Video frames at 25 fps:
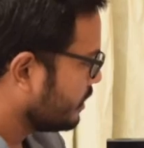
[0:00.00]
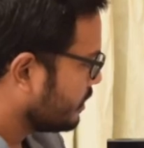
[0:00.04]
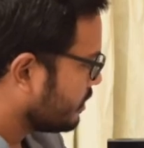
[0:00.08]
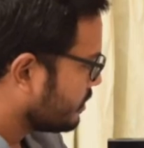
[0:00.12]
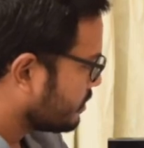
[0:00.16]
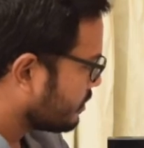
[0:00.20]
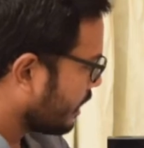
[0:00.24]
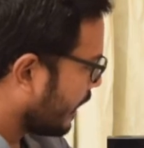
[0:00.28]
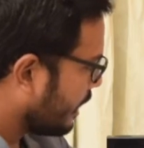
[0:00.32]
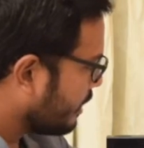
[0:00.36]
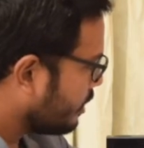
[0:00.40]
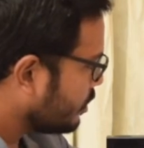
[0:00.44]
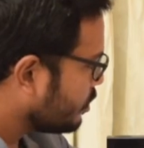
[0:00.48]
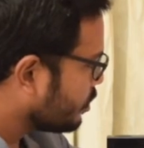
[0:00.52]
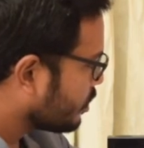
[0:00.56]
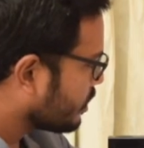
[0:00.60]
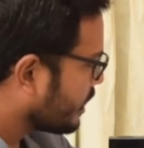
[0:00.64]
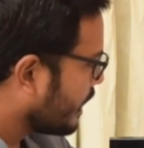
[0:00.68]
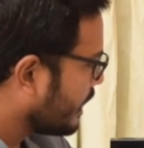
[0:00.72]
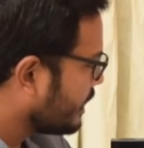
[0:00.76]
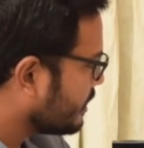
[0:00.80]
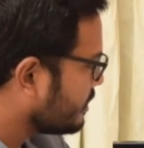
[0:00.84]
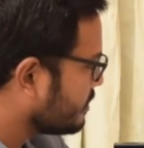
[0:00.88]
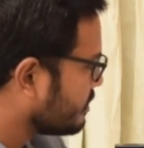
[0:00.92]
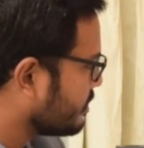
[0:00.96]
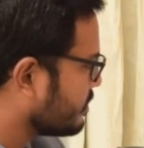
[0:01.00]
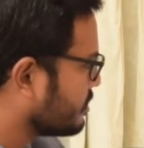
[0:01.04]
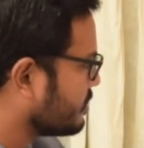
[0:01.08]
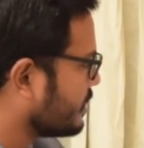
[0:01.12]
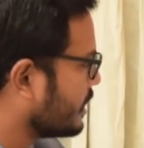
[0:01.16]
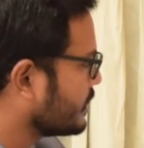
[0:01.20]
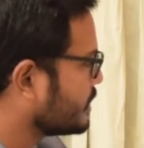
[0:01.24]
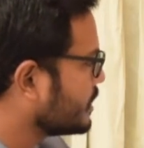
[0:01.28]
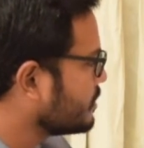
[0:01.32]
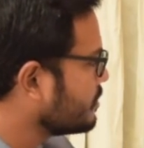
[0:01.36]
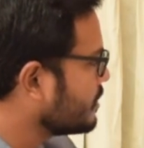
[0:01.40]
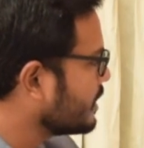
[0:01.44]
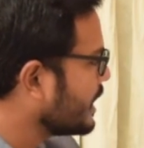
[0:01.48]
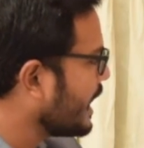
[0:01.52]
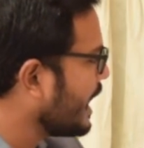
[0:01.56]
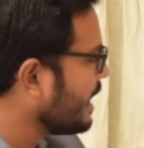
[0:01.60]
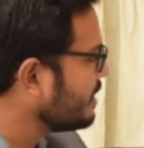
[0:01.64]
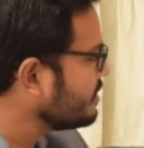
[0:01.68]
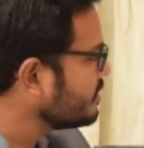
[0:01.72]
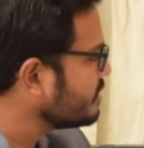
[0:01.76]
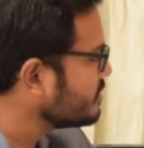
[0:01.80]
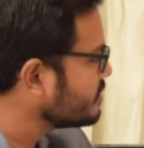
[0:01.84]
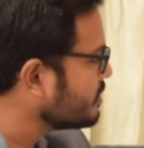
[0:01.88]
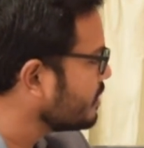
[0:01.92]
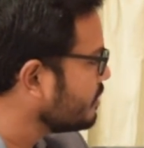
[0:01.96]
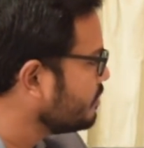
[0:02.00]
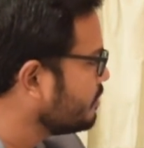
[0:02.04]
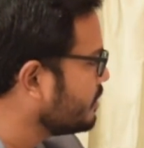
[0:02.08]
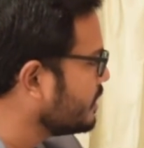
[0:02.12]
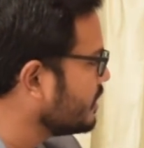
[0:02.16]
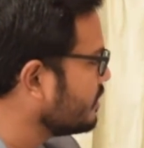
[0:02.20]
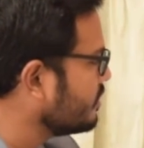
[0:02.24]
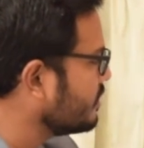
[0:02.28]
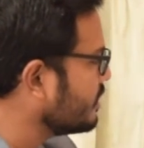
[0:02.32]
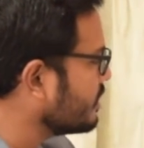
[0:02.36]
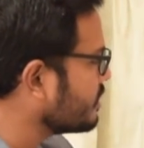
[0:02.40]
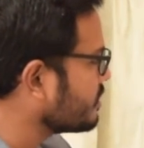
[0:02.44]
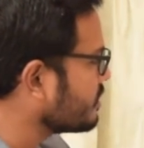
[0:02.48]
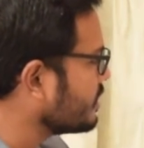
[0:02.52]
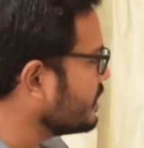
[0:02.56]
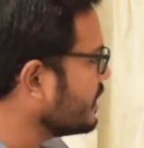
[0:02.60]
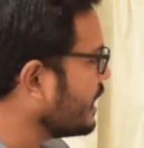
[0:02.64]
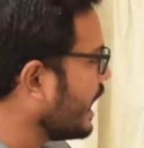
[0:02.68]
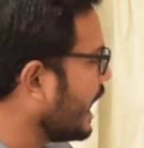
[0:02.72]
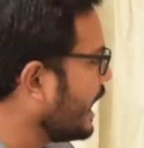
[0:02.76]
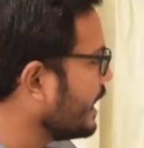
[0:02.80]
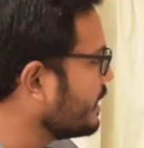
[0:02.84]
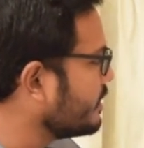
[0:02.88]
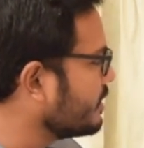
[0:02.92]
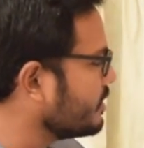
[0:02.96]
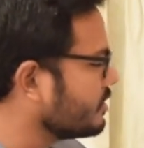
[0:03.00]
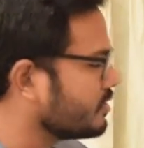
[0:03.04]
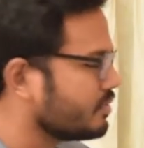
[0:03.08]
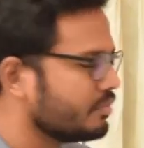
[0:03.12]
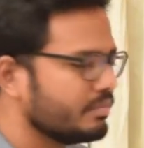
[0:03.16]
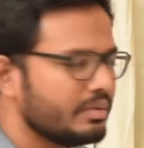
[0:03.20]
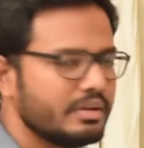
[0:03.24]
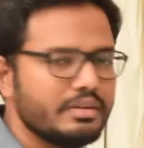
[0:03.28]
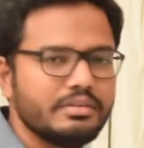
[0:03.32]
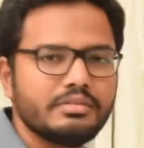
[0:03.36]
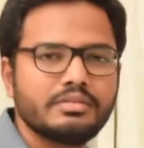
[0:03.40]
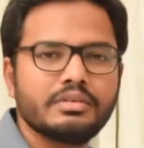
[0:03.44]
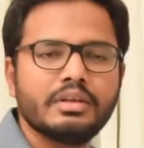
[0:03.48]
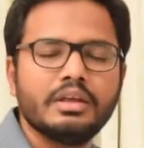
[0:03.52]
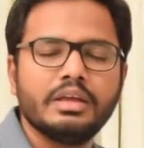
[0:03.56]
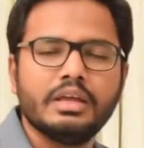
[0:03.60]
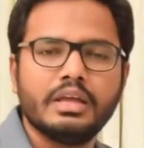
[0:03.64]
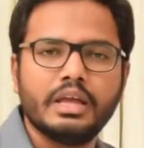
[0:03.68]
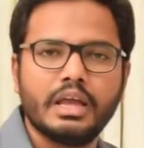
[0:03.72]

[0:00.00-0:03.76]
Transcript: Sialodochytis is nothing but, as I said previously, itis means